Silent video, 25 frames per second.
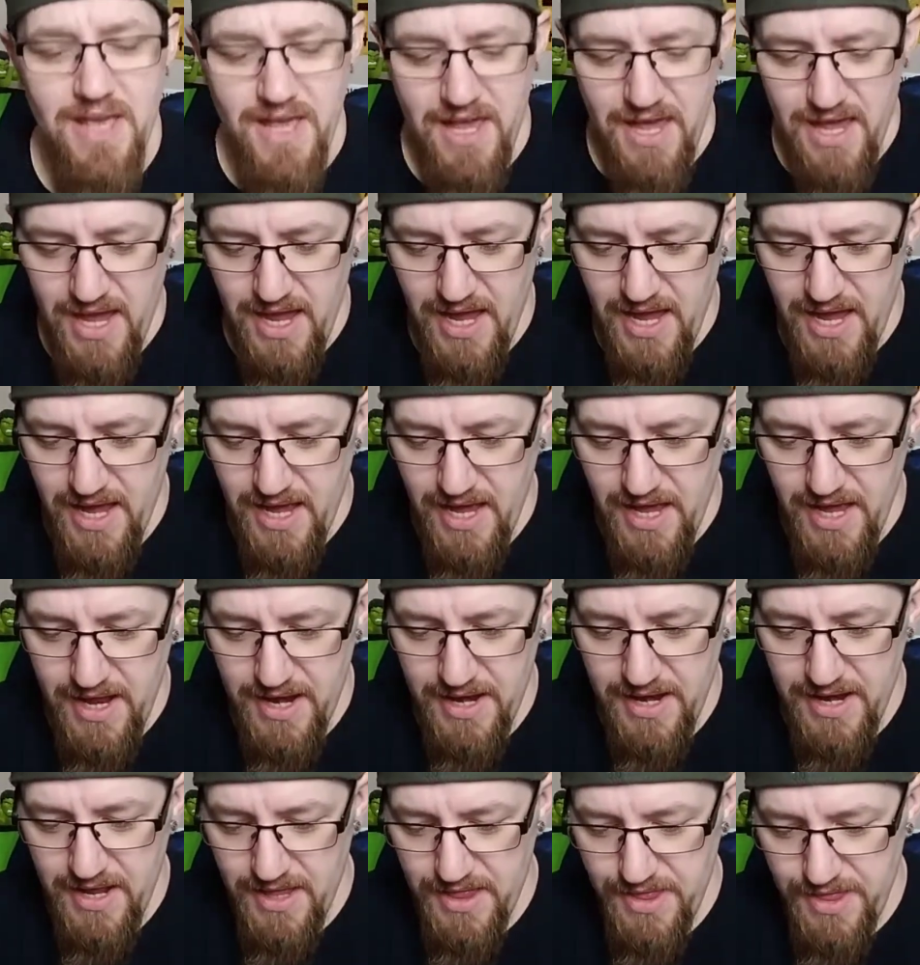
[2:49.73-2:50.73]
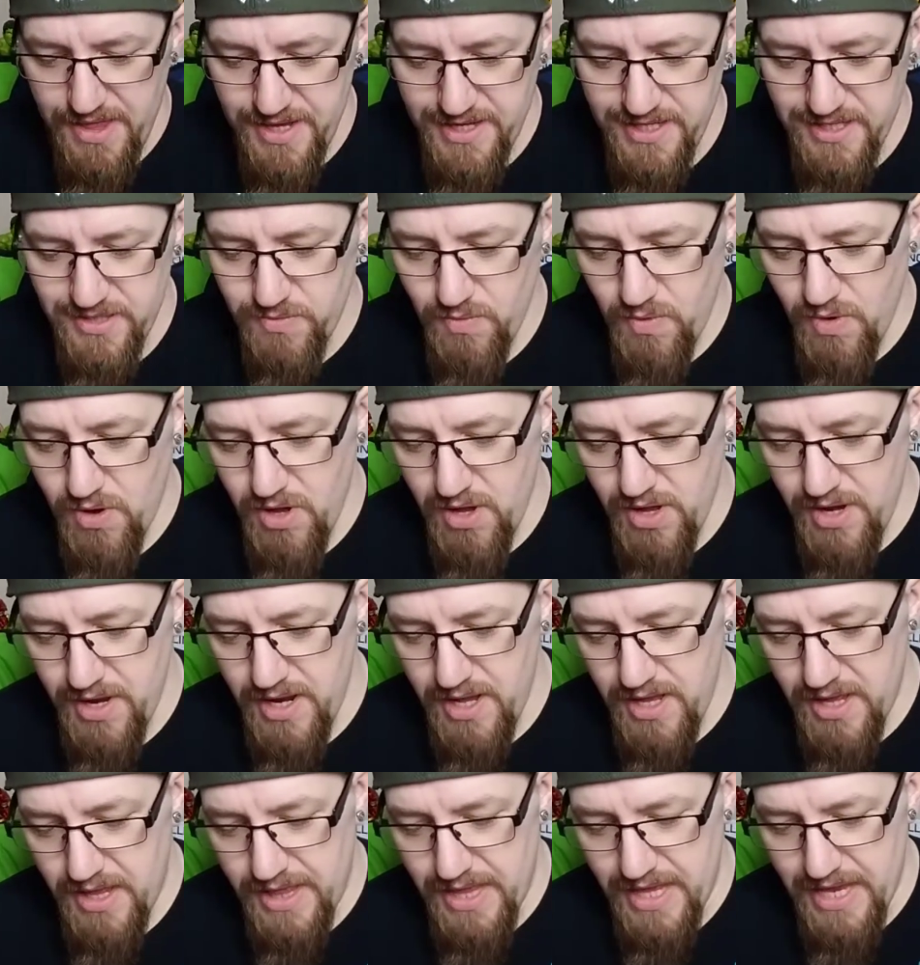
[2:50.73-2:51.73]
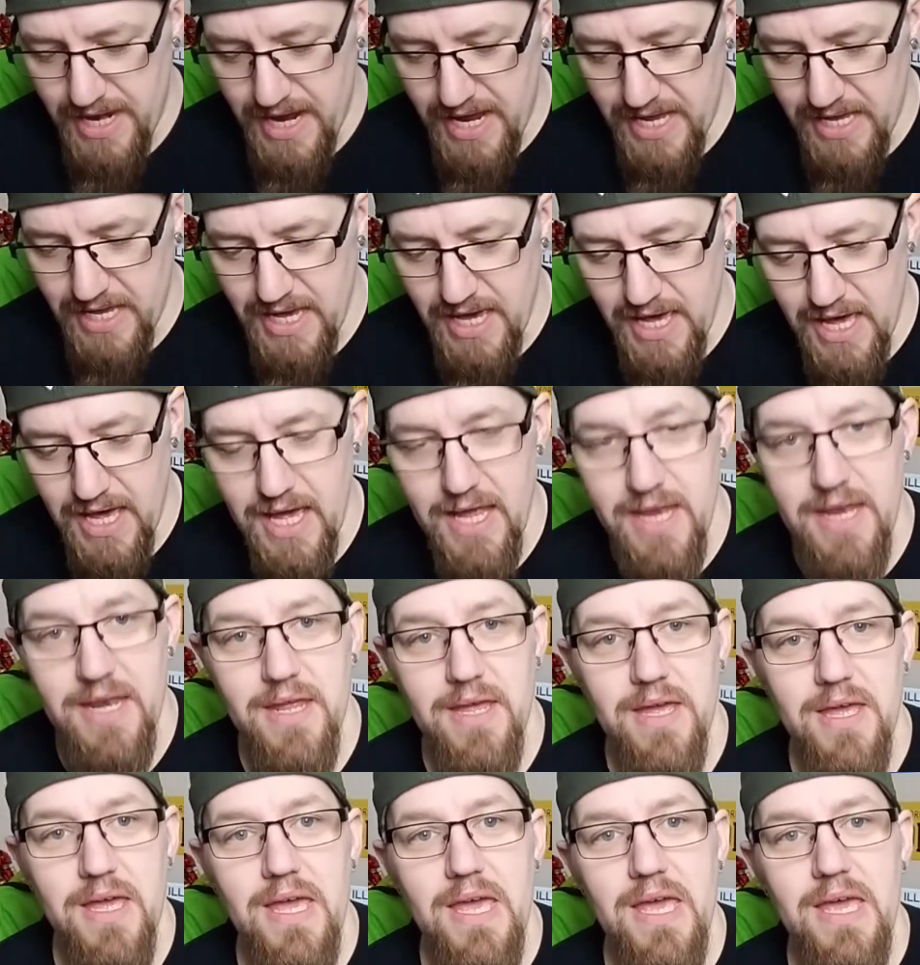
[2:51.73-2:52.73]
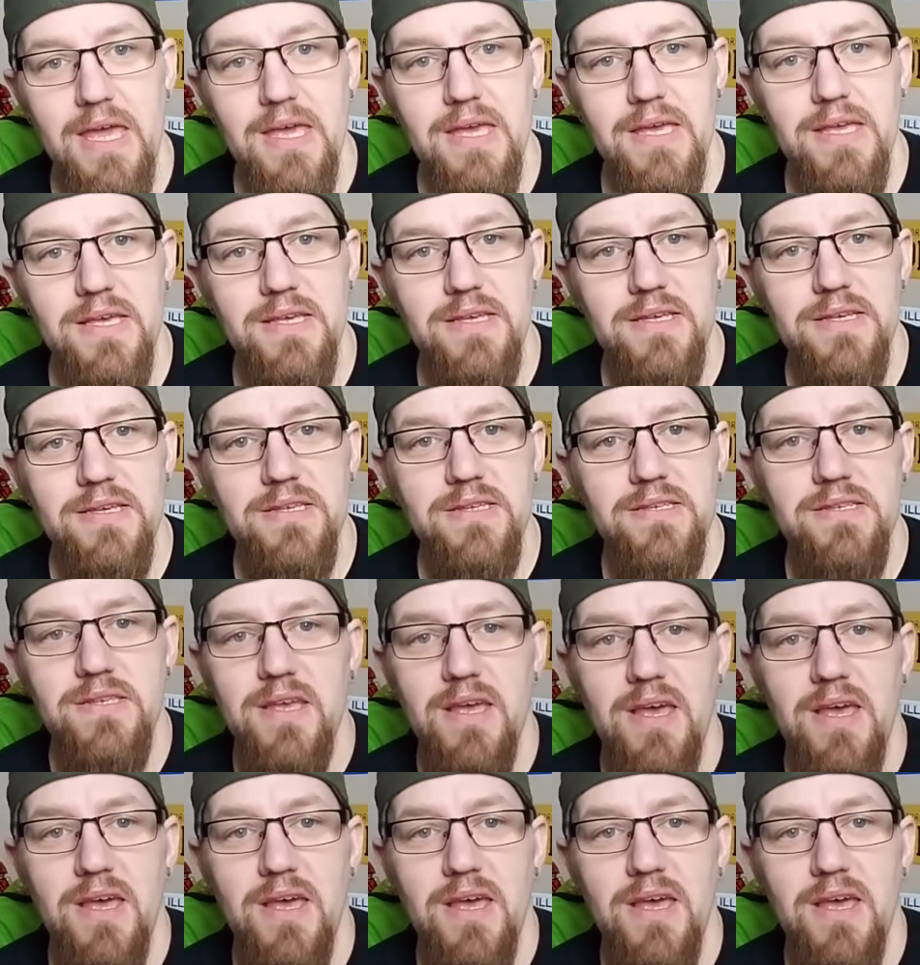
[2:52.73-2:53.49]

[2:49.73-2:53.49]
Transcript: And this one that I got is